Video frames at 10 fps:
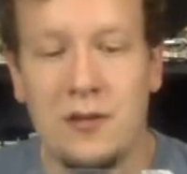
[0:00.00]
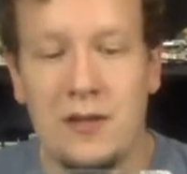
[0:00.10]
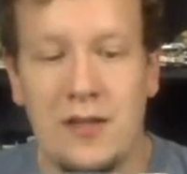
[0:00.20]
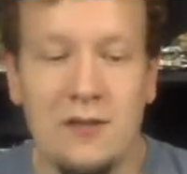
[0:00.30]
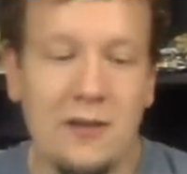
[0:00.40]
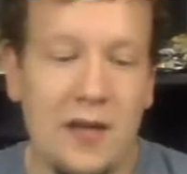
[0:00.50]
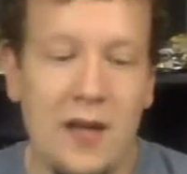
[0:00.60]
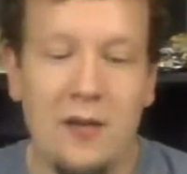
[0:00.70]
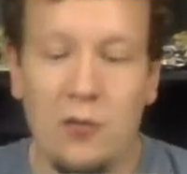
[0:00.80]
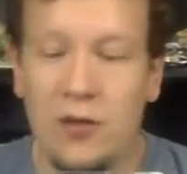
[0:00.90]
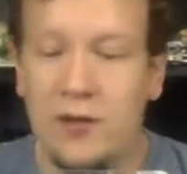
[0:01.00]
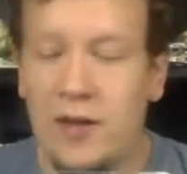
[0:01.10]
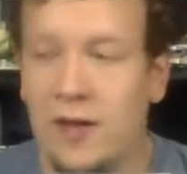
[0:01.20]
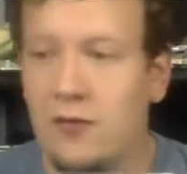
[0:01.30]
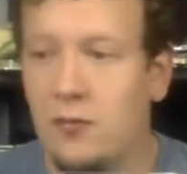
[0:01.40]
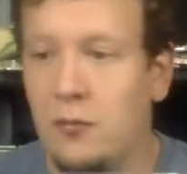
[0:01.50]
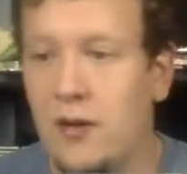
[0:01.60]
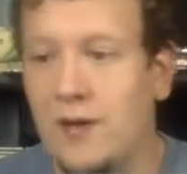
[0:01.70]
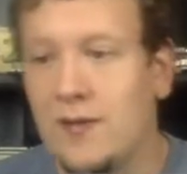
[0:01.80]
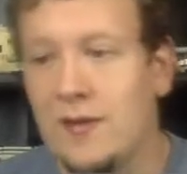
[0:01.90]
is kind of worth the extra
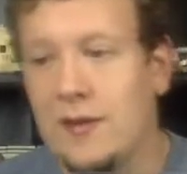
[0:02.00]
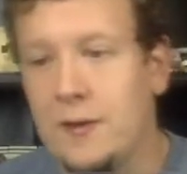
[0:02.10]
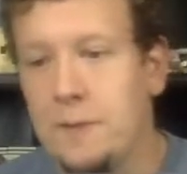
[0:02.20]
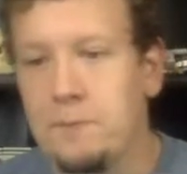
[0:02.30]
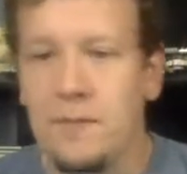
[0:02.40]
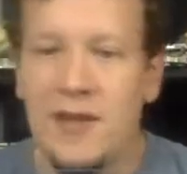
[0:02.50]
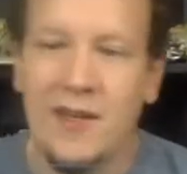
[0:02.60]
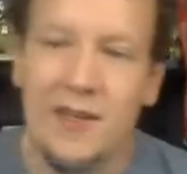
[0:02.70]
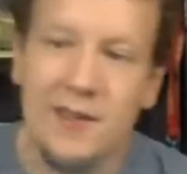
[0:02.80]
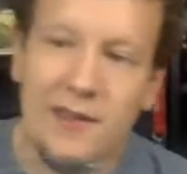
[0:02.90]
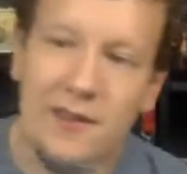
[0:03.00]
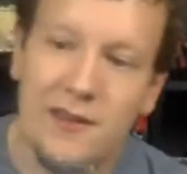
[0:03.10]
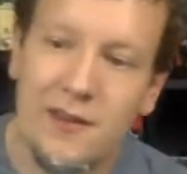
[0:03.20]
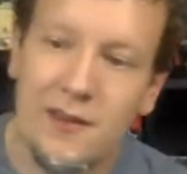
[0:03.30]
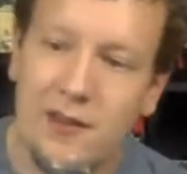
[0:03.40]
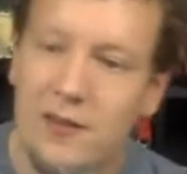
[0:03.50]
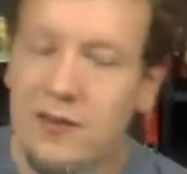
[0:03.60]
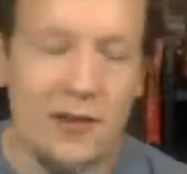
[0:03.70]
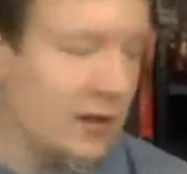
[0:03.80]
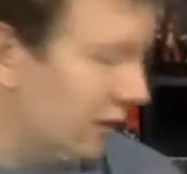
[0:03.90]
price. And they're a
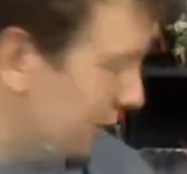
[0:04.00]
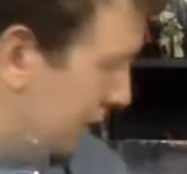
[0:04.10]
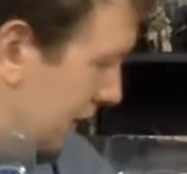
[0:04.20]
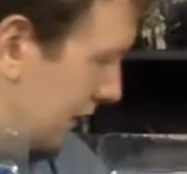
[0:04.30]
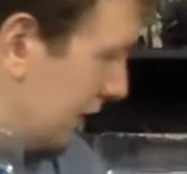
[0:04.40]
little bit